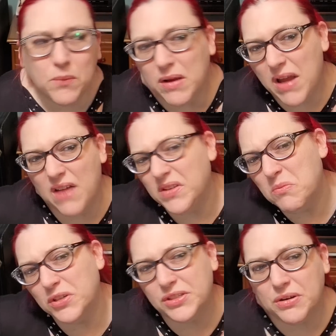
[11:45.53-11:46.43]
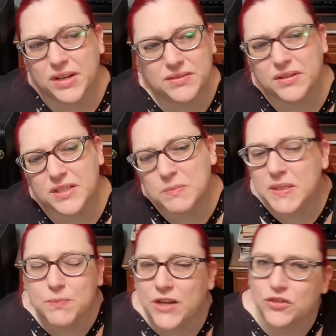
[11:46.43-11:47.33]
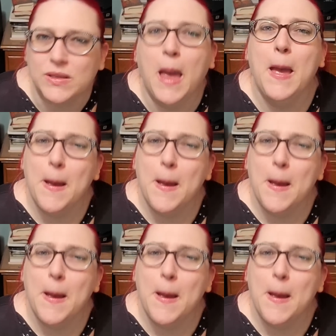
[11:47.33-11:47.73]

We don't have any more stories or Christmas specials.